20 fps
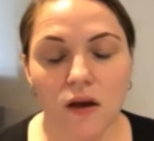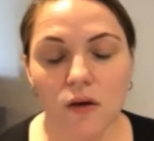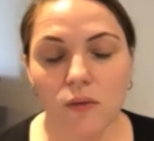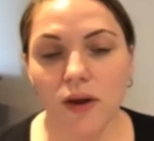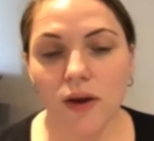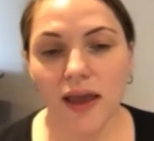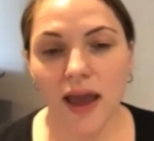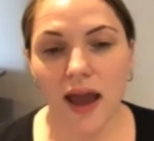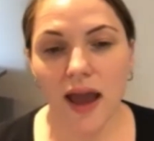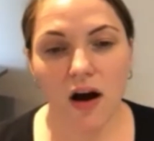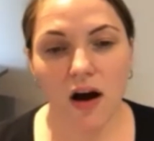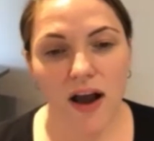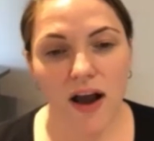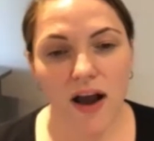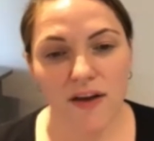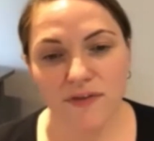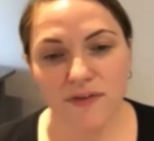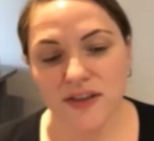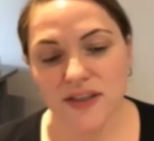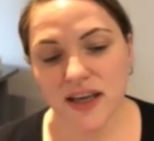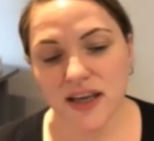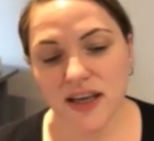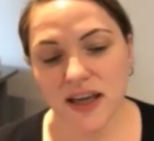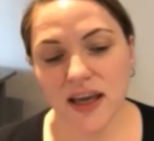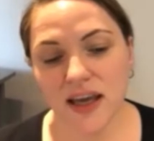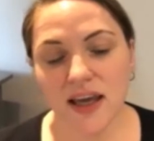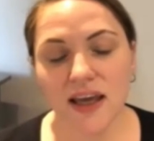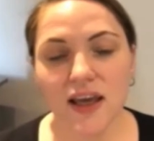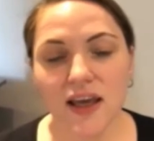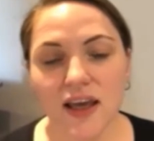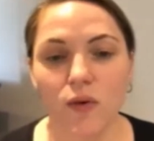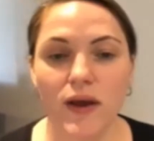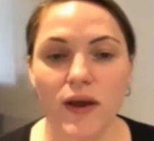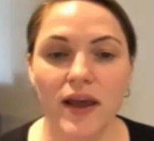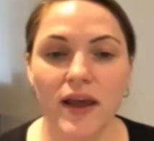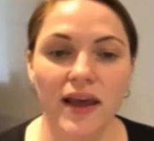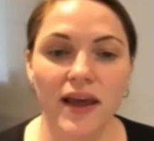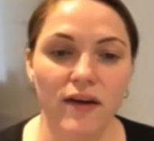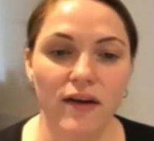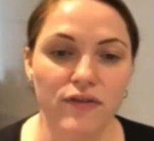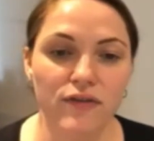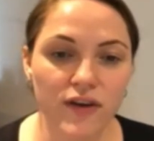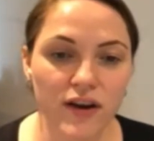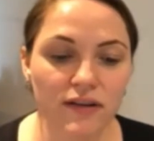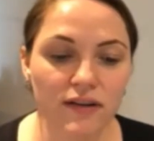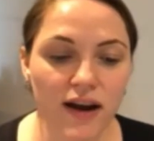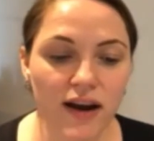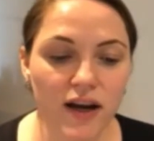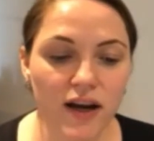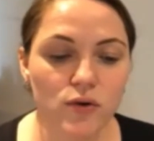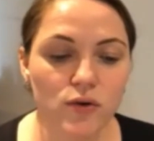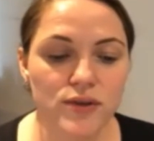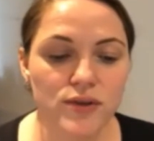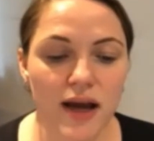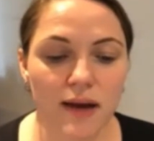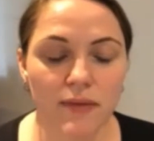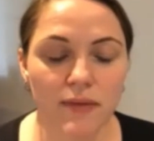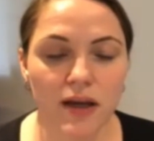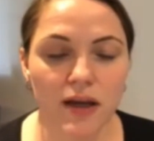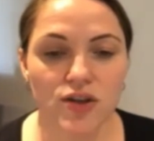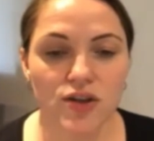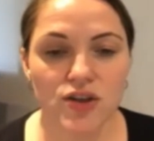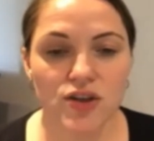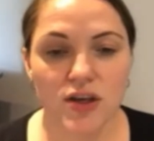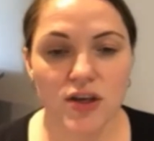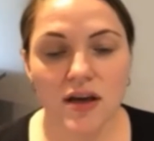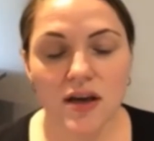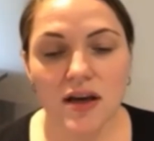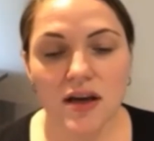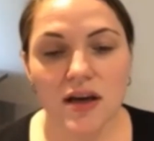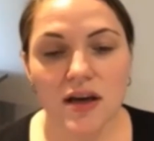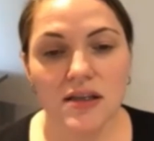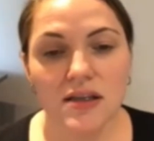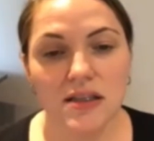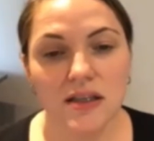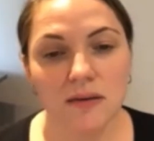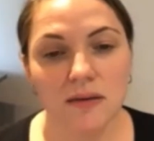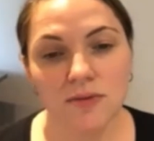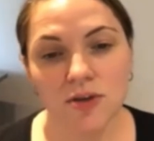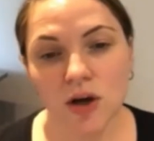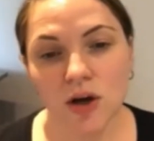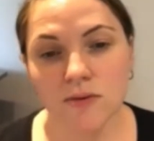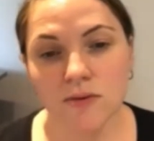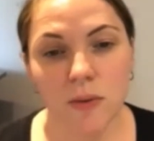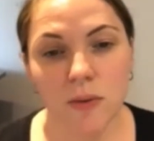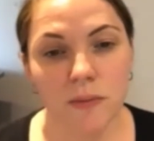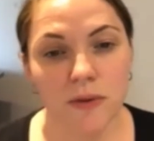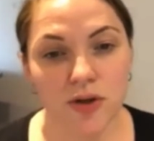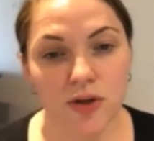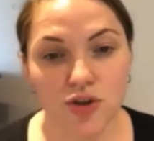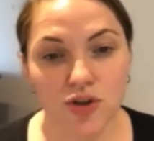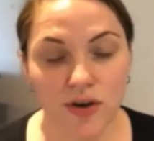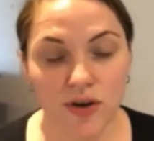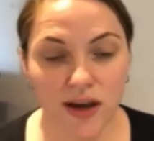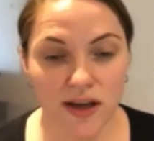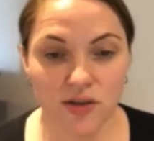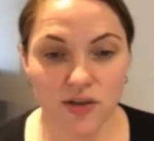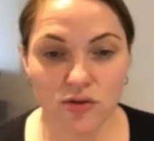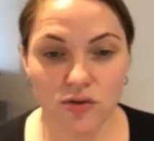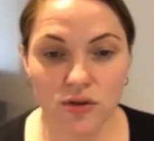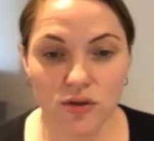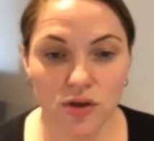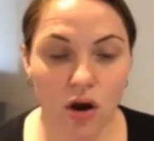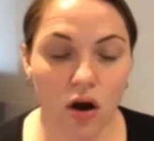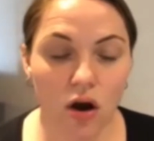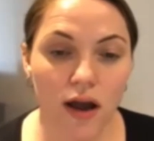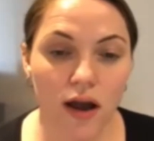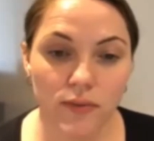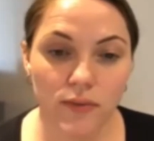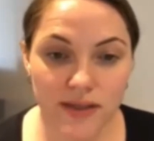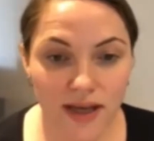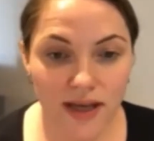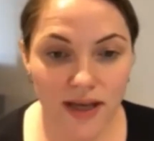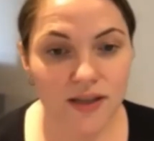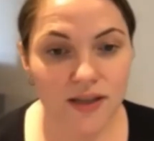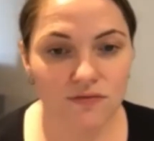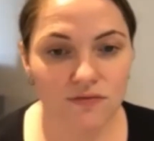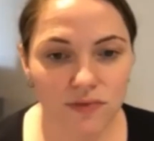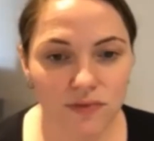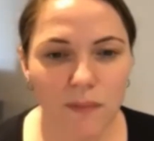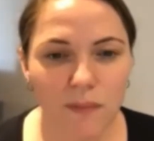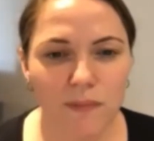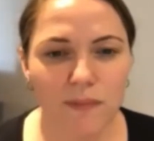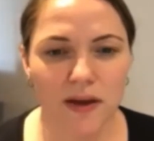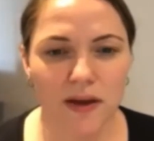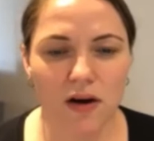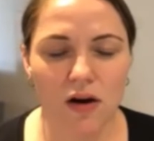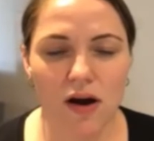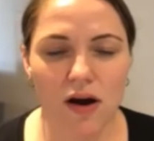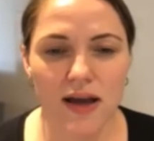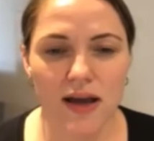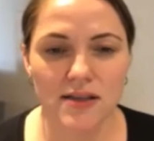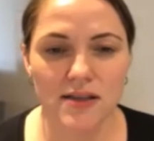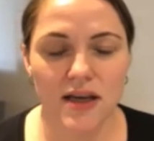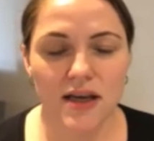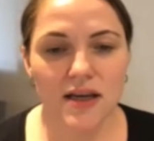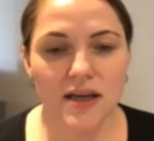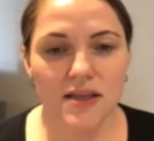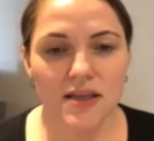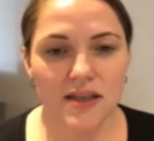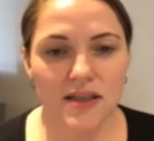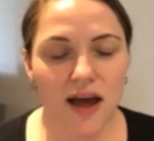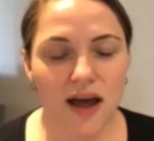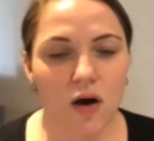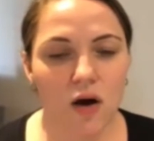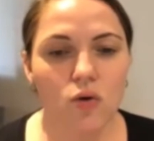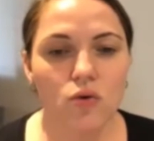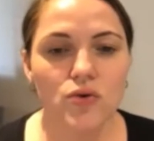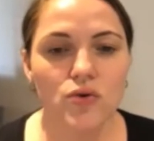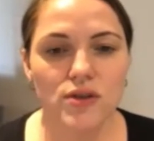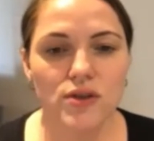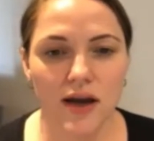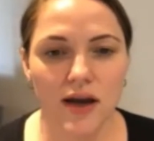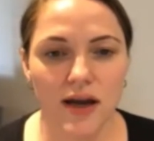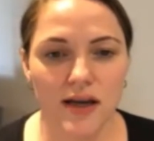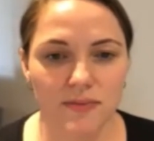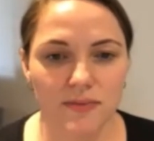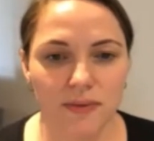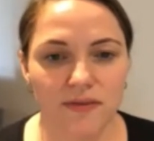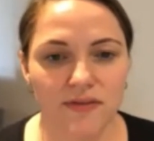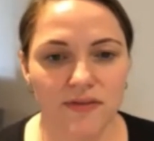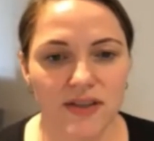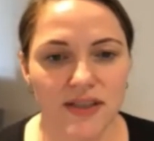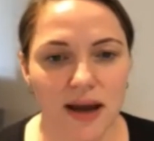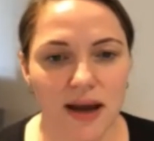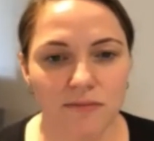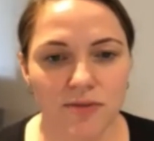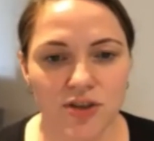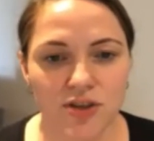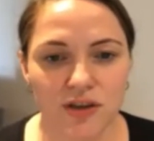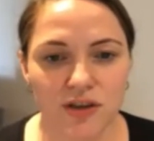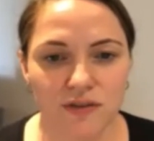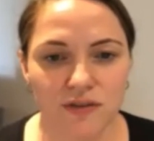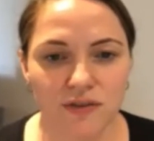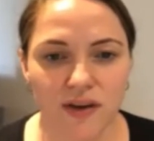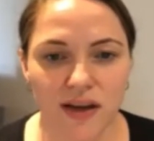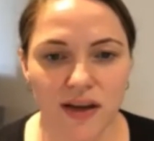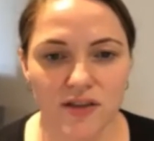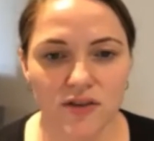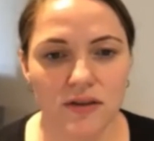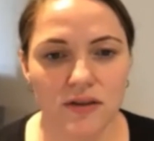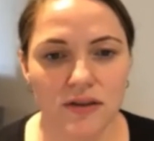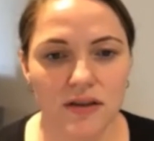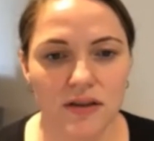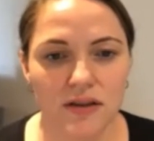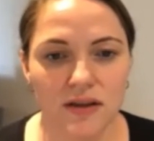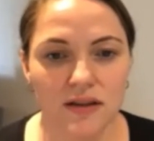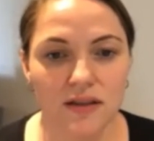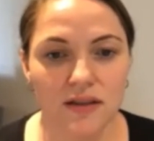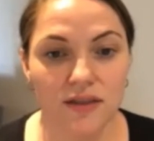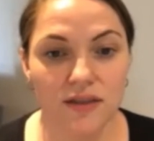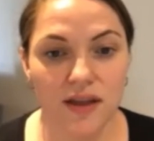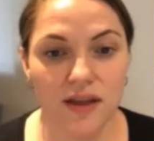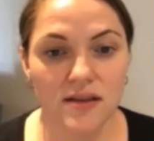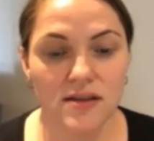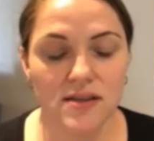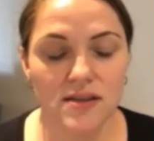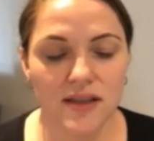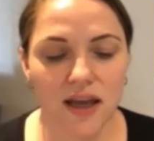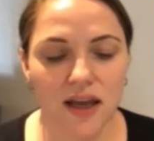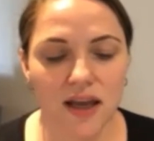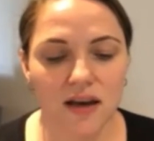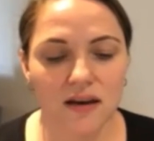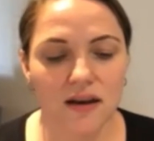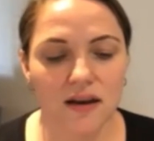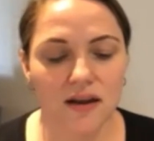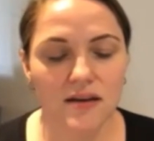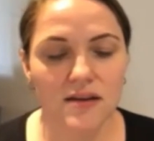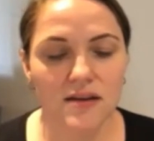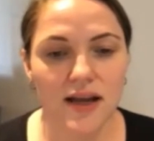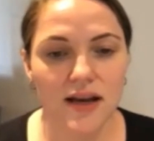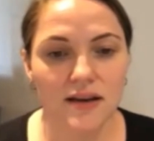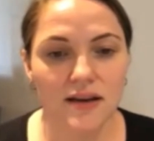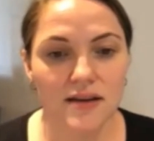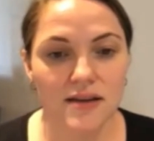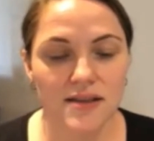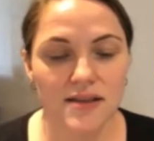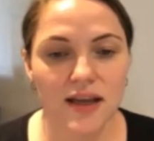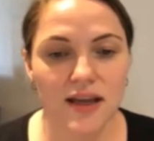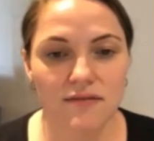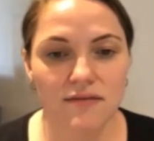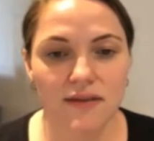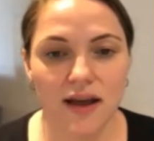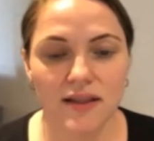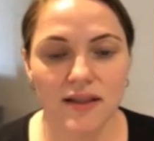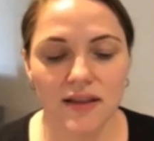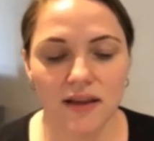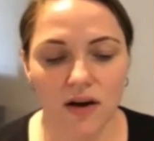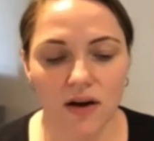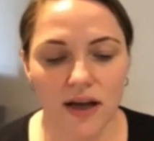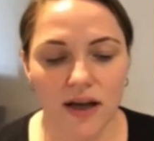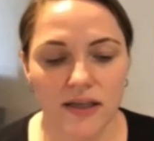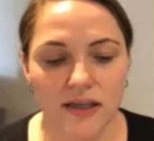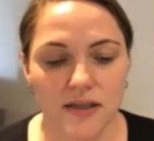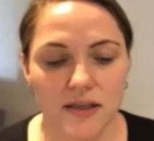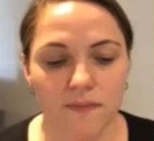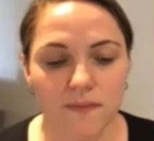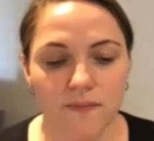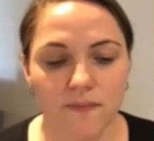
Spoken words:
We get eye fatigue, we can get free radical damage. And sometimes when we're stressed or tired, we tend to rub the eyes. So that also has a bit of a damaging effect on the thin skin and delicate skin around the eyes.